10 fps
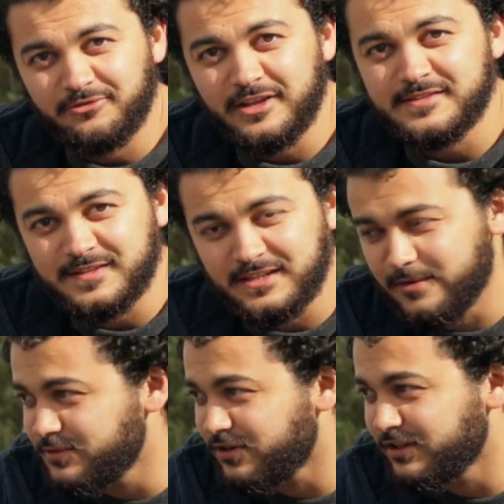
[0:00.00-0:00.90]
fancy
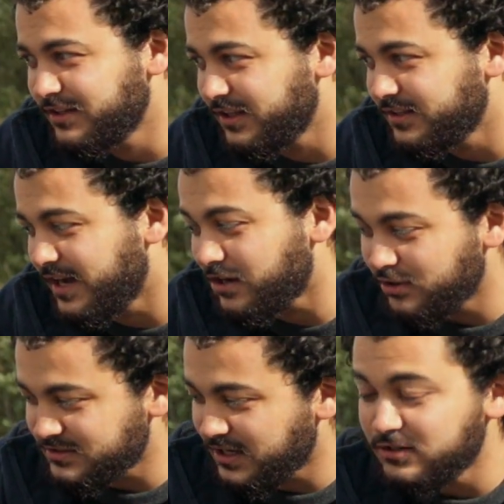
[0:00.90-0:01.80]
tips or anything like that, or
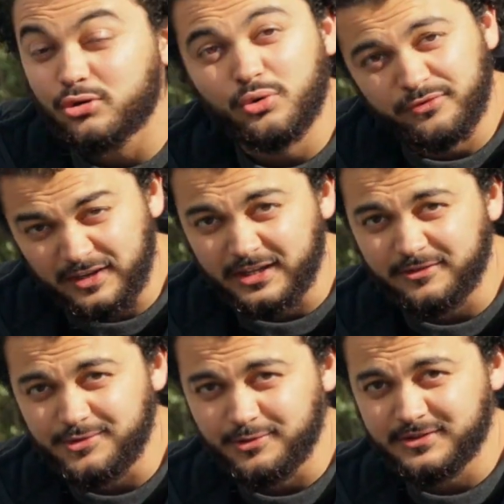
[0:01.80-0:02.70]
it's not too fake
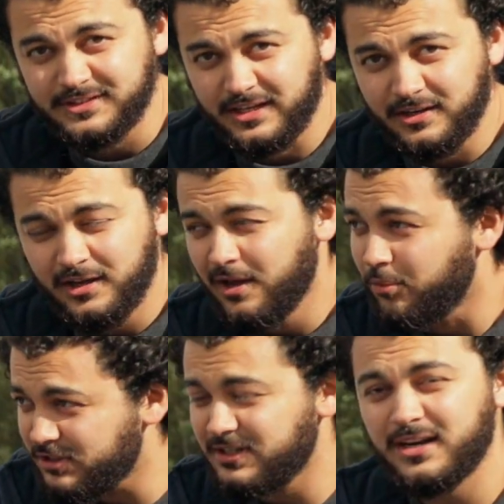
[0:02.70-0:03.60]
if you were to say.
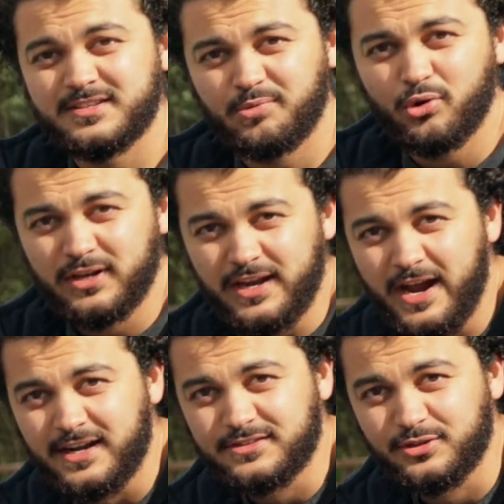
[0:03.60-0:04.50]
But it's not a sporty
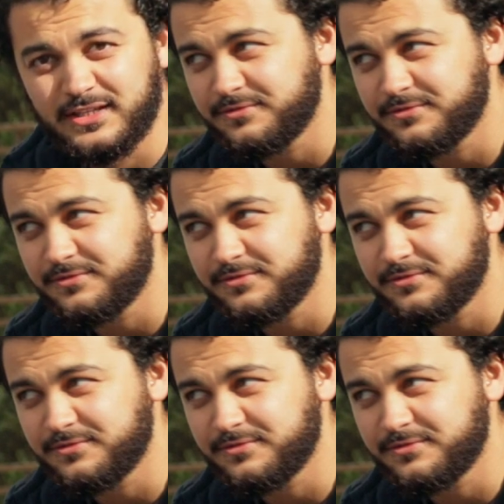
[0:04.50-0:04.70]
car, so that's